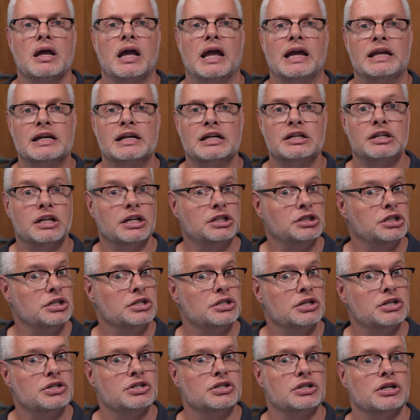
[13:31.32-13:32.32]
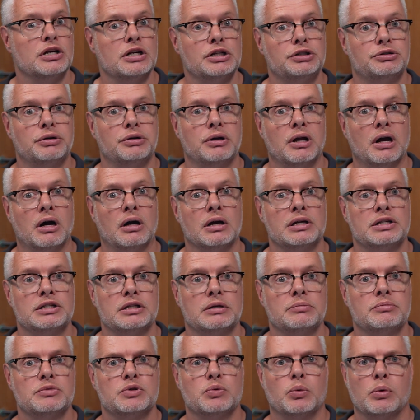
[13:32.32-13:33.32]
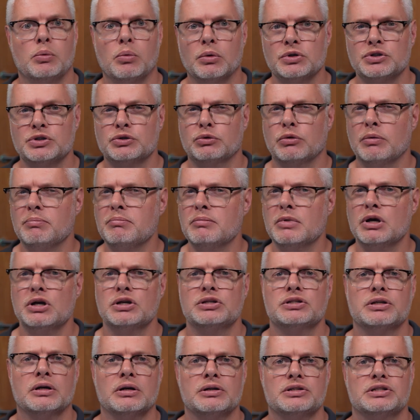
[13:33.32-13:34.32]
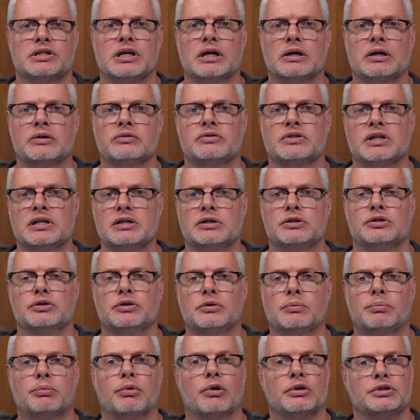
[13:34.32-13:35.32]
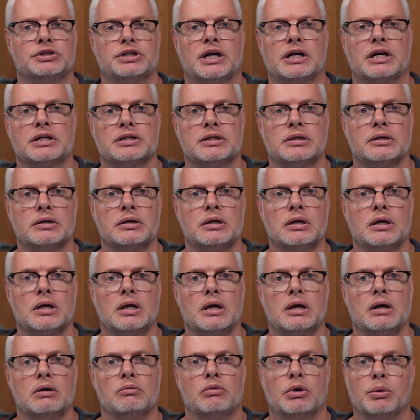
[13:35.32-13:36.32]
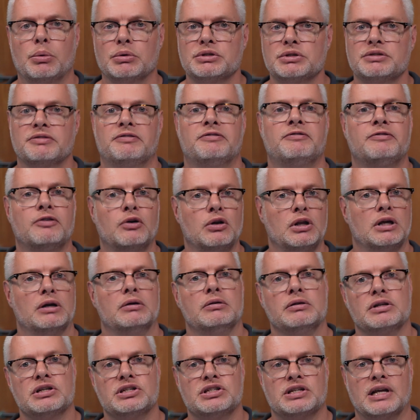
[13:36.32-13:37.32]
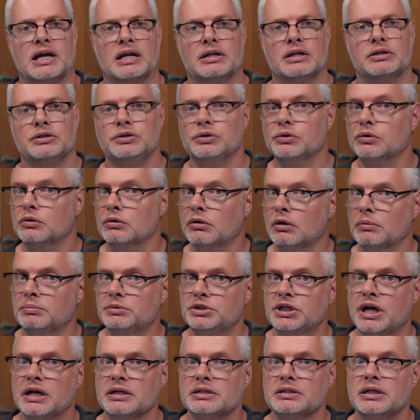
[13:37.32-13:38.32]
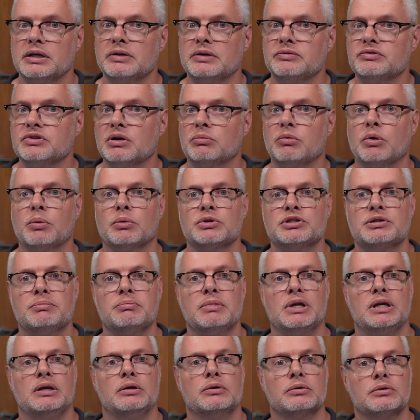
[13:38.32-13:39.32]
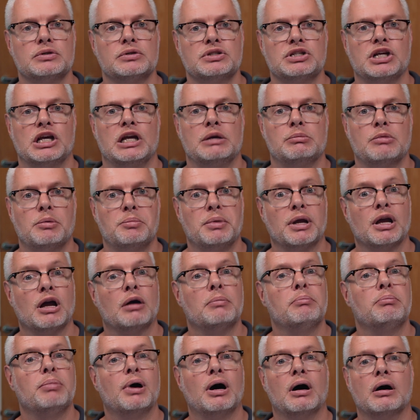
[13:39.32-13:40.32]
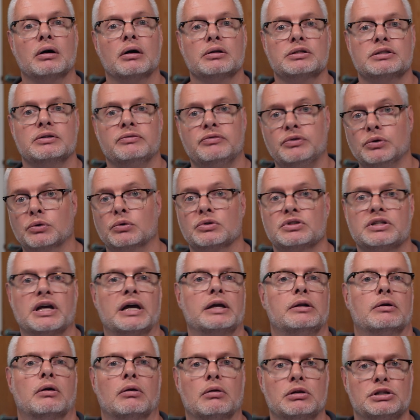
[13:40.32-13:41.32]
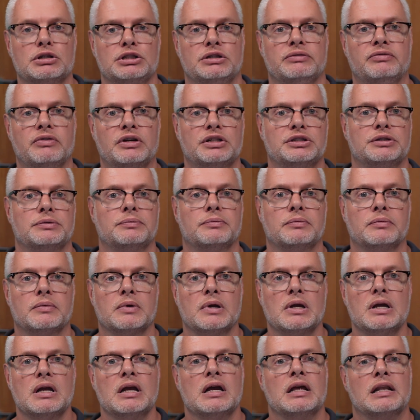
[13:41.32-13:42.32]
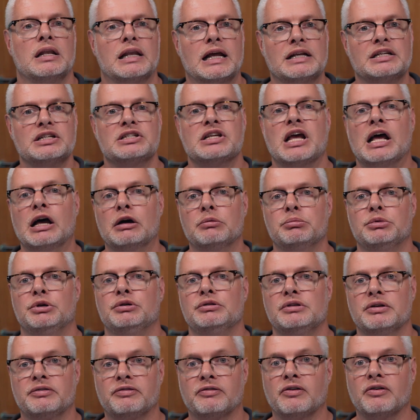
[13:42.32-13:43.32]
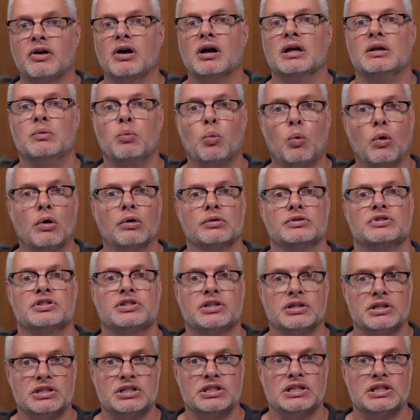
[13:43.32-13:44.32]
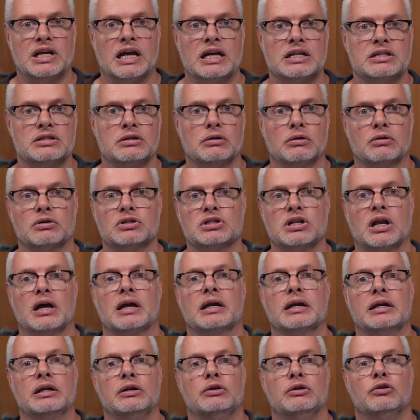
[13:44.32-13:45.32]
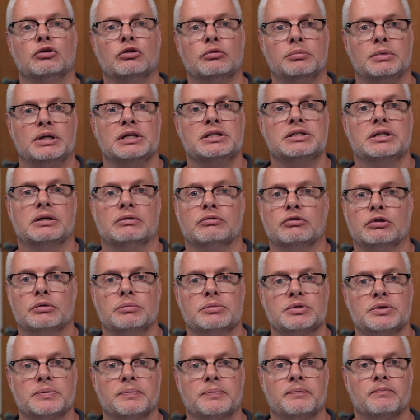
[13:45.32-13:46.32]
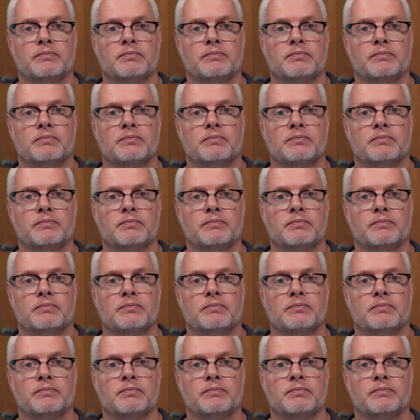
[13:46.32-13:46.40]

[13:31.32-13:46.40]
In addition to surgery items, we want to immerse ourselves into your project. We want to fully understand your objectives, and we want to meet your team and become part of your technology vision. Let us help you define what success looks like in your meeting rooms.